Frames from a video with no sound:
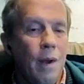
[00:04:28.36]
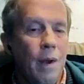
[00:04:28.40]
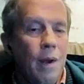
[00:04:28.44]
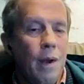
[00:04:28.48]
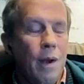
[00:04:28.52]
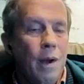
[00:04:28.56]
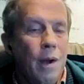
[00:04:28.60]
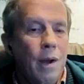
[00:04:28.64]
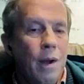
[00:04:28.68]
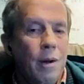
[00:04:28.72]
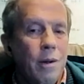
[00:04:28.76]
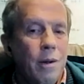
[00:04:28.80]

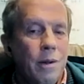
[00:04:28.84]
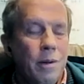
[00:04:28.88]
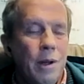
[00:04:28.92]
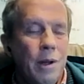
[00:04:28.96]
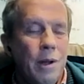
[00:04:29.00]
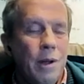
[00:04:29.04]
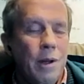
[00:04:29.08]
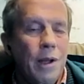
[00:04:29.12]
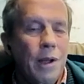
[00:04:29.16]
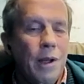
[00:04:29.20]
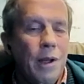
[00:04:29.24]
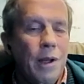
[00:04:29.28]
Well, I
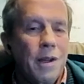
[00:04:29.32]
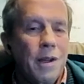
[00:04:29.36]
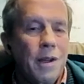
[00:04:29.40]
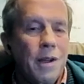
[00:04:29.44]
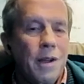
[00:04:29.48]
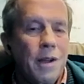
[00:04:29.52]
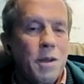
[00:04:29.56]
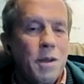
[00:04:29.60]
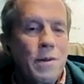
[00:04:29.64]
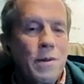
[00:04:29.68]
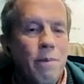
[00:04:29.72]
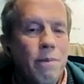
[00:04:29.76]
suppose the
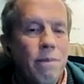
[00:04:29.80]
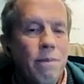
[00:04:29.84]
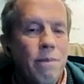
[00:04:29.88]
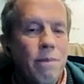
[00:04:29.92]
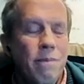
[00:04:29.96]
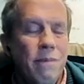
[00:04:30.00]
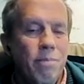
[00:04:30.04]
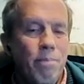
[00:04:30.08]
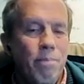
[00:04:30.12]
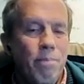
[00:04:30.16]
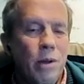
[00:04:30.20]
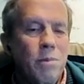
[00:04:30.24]

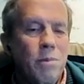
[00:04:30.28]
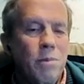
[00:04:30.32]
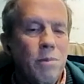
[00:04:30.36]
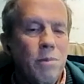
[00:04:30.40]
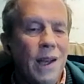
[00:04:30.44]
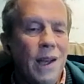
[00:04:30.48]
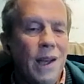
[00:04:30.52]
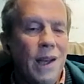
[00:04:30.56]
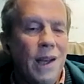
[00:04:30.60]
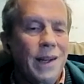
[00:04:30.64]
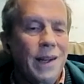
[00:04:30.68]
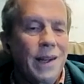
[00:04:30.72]
bottom line
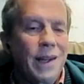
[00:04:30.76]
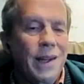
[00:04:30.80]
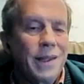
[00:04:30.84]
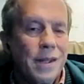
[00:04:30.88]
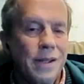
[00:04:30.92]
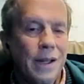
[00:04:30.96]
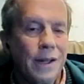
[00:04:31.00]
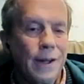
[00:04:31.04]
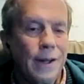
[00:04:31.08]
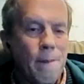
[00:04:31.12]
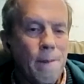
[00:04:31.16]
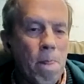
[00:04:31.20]
is,
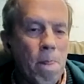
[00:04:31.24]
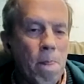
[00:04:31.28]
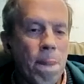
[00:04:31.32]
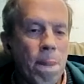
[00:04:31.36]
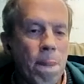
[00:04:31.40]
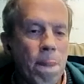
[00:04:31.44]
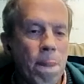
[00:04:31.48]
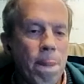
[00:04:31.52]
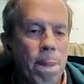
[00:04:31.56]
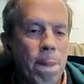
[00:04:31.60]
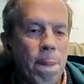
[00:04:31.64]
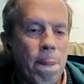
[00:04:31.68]

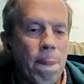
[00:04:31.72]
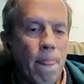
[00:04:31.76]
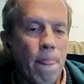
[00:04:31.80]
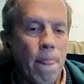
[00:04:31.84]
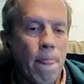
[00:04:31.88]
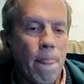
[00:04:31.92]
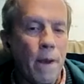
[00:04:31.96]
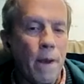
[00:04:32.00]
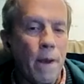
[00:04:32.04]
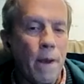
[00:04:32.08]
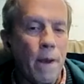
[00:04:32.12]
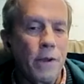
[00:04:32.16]
you
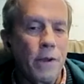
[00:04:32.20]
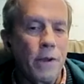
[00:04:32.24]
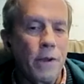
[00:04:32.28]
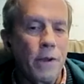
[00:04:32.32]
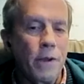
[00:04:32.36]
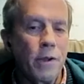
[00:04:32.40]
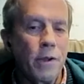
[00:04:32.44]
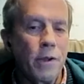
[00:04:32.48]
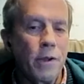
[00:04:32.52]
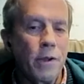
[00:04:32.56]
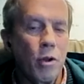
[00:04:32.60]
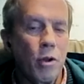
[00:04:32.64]
know, the
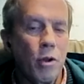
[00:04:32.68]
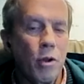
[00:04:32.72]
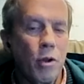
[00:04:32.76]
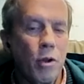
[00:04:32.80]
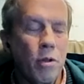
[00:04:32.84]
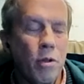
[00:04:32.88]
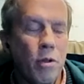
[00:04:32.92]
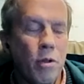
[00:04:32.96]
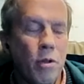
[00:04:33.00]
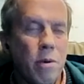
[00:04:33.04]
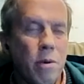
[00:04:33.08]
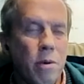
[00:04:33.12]
main
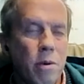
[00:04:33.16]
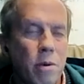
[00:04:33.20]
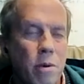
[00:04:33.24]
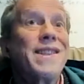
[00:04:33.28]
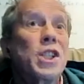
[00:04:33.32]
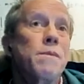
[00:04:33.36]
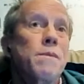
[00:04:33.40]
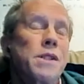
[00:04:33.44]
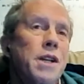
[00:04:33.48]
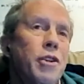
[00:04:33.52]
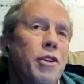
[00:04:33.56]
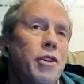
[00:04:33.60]
message, the
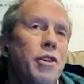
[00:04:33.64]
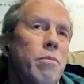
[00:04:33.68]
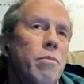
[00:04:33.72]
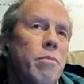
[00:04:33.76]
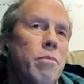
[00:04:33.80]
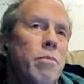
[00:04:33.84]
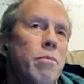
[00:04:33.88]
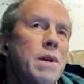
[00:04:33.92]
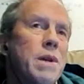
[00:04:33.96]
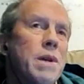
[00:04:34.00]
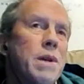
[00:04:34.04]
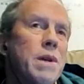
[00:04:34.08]
take-home
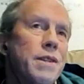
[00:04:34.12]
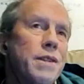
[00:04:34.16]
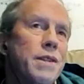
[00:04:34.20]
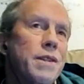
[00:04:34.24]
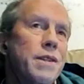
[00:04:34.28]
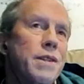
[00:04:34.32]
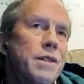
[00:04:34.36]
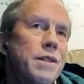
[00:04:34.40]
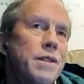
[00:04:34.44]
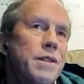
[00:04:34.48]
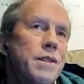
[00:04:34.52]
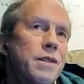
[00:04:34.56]
message
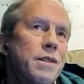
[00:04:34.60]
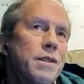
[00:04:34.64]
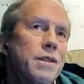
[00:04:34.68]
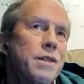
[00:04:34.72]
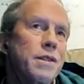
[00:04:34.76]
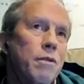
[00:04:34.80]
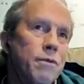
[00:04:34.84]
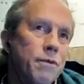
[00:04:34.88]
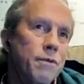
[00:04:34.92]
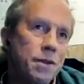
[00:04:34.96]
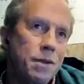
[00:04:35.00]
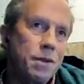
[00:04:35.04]
of
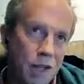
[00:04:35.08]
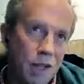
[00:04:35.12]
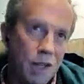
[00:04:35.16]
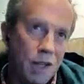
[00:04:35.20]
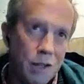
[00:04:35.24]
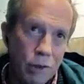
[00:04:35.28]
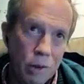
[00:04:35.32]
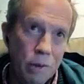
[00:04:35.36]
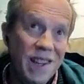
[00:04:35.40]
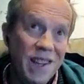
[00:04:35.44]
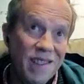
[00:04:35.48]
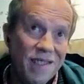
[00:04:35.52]
this
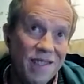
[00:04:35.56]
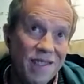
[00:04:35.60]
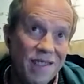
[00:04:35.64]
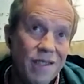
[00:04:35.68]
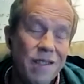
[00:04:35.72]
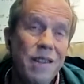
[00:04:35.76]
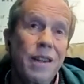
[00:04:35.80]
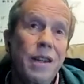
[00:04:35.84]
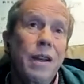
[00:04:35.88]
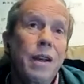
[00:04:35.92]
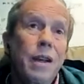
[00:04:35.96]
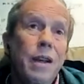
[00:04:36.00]
interview
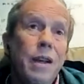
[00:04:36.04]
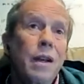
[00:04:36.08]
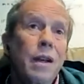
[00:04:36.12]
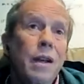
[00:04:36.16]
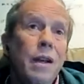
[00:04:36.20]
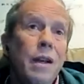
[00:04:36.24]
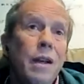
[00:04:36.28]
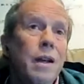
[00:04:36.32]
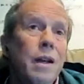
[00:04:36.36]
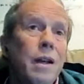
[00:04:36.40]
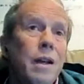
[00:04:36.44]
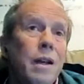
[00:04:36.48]
is
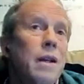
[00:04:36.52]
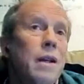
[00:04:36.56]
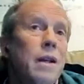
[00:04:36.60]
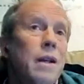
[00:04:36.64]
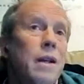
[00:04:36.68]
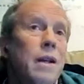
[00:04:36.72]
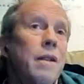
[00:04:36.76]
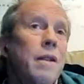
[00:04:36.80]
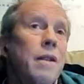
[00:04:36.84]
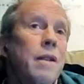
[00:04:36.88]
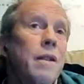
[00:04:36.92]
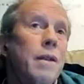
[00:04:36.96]

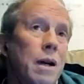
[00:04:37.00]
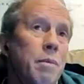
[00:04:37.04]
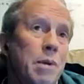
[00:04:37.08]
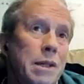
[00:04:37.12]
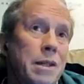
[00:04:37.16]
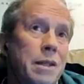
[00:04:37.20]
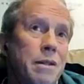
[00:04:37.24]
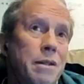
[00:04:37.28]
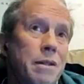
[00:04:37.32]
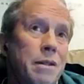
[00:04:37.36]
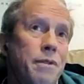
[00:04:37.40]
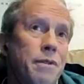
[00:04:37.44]
that I
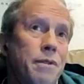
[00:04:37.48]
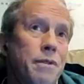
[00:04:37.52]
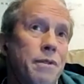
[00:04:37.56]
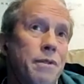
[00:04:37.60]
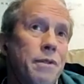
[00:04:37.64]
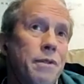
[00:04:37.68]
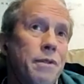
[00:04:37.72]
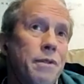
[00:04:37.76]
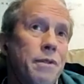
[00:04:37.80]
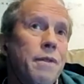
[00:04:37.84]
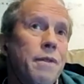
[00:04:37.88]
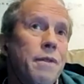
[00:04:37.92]

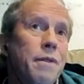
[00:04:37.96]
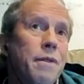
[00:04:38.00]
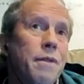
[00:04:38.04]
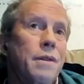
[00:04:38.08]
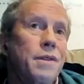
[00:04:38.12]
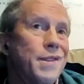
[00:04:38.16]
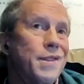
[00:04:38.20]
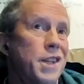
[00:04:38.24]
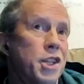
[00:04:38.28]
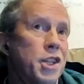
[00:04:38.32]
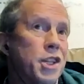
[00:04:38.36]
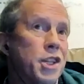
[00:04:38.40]
believe that
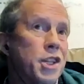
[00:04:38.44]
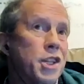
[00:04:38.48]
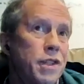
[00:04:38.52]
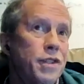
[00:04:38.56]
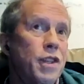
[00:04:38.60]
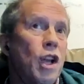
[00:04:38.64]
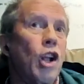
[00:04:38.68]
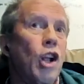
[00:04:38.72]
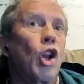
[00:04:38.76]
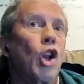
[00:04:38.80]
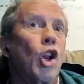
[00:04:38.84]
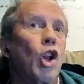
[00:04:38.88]
this
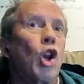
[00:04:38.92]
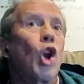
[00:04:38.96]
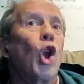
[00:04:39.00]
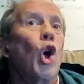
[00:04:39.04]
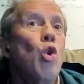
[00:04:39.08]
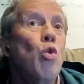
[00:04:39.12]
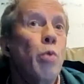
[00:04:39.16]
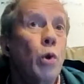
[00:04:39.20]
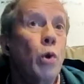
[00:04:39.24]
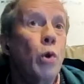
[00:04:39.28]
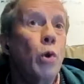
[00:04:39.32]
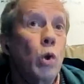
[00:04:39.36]
century's
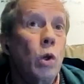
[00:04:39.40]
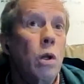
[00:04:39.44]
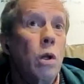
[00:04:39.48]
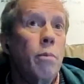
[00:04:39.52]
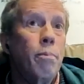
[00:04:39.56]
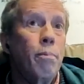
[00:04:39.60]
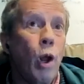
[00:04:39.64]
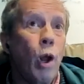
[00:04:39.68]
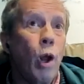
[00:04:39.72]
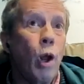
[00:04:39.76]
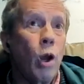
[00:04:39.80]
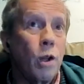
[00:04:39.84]

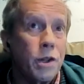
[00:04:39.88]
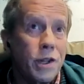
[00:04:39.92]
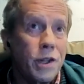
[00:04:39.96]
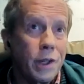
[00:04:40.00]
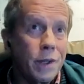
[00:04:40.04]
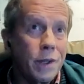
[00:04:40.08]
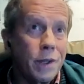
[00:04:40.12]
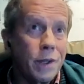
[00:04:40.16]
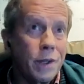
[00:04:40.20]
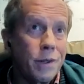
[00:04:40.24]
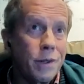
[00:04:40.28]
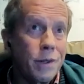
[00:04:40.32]
global
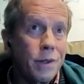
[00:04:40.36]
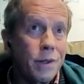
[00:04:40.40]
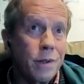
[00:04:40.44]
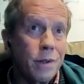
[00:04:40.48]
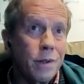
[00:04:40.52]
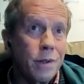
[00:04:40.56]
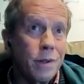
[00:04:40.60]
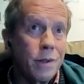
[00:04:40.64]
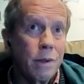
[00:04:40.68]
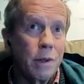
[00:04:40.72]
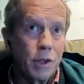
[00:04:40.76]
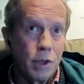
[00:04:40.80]

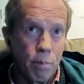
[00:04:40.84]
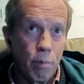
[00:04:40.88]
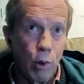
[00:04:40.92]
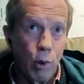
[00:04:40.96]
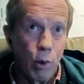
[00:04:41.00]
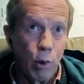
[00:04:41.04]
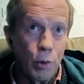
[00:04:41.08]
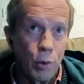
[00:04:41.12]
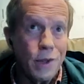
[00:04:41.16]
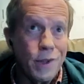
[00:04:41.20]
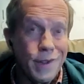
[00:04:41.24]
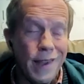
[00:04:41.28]
politics, as
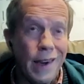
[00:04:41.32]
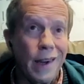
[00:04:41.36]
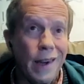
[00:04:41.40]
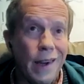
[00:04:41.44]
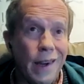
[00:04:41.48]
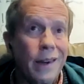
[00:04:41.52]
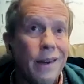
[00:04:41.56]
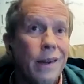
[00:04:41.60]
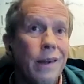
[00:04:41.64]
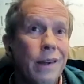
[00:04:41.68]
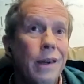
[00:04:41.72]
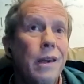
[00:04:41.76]
important as
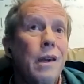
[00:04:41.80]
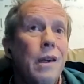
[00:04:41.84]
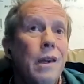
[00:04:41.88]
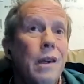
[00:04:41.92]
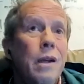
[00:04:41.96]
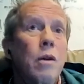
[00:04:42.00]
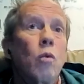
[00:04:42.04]
that,